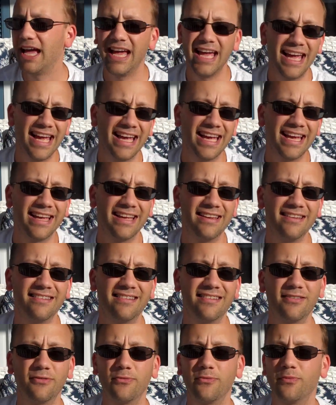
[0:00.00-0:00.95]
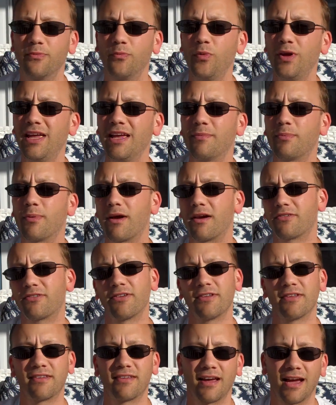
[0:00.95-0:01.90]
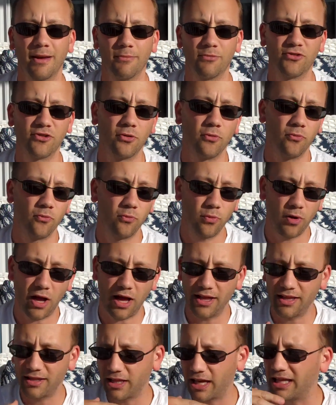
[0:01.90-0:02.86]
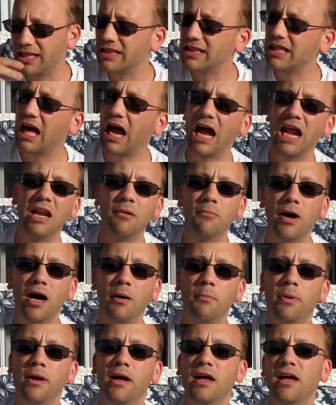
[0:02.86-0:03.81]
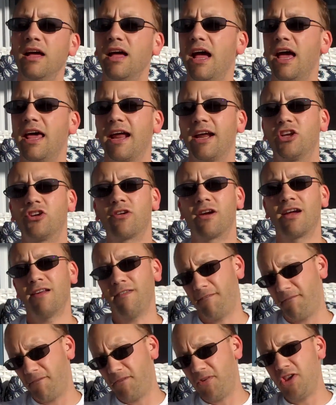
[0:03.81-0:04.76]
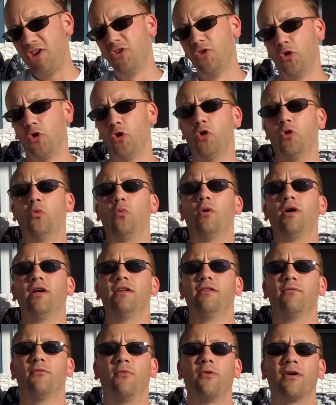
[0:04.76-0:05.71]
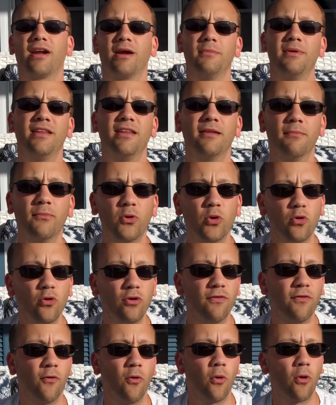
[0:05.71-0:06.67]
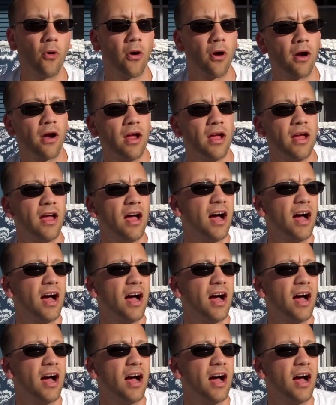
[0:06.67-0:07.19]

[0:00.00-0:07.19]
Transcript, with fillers: And we get products all the time, so I line them up and I try and feel what I'm in the mood for.